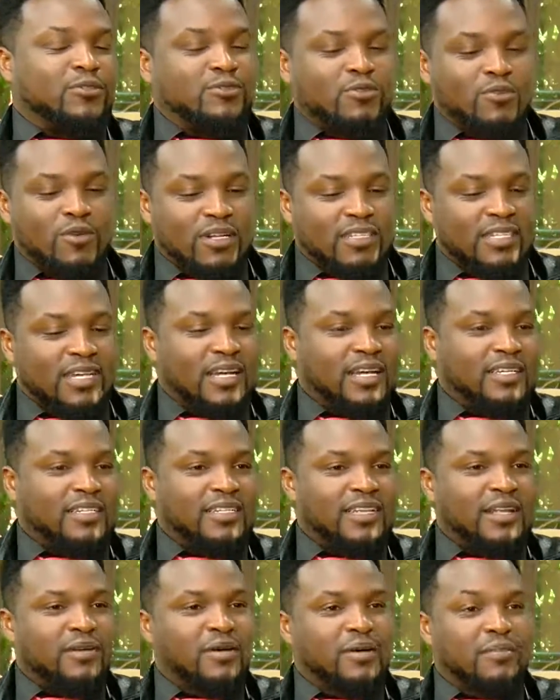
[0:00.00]

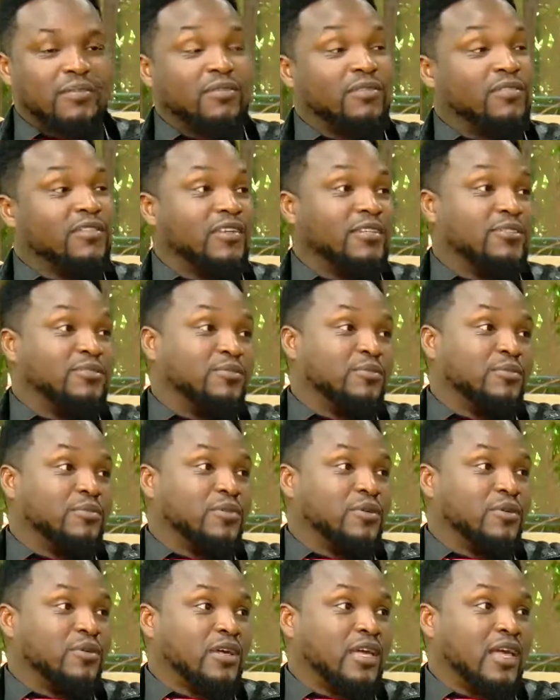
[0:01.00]
things will
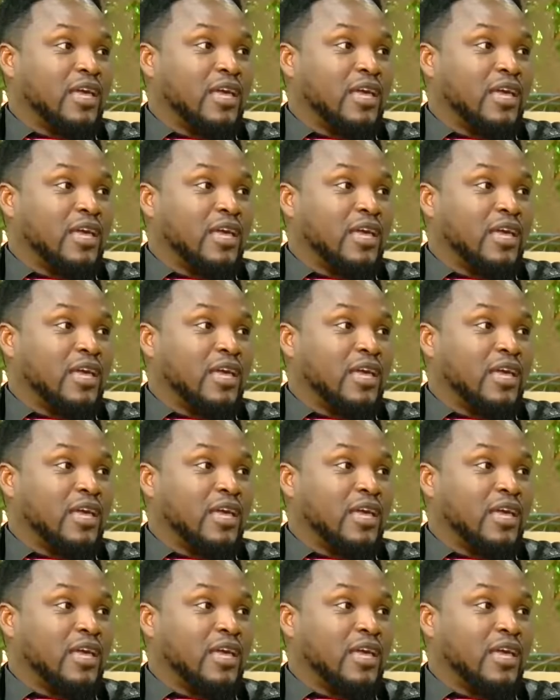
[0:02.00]
be okay.